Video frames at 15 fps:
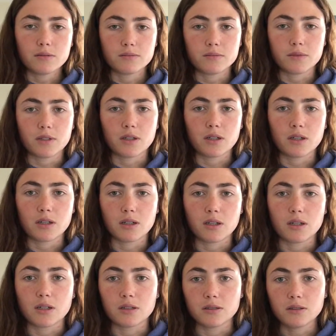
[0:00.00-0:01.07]

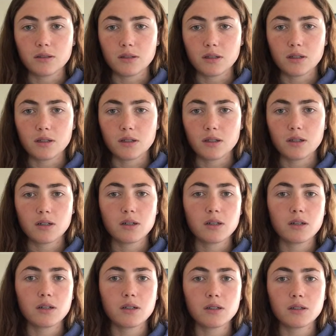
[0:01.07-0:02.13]
La
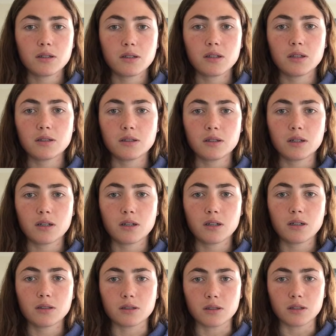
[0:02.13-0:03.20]
la la la
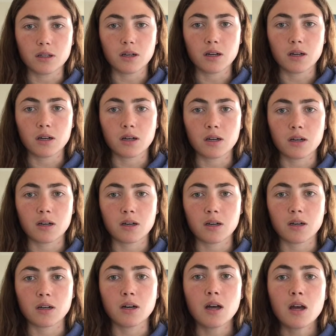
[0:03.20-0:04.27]
la
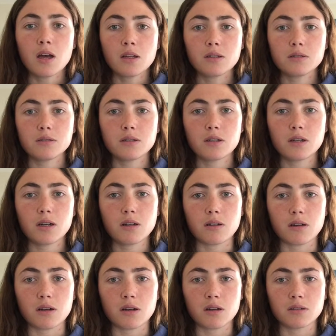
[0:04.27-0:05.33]
la la
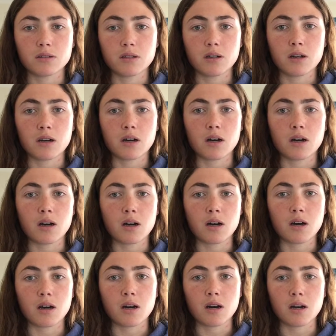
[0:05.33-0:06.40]
la la
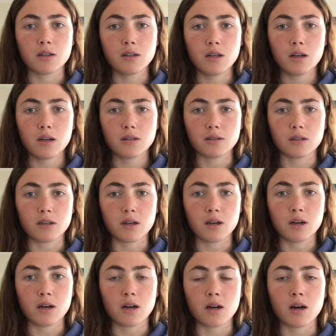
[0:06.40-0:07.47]
la
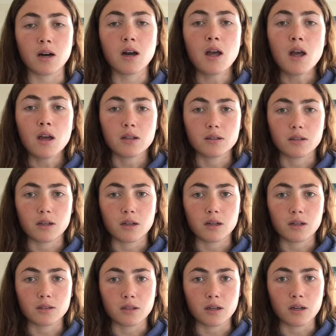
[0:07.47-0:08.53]
la la
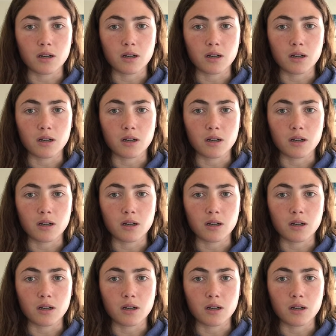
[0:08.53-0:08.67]
la la.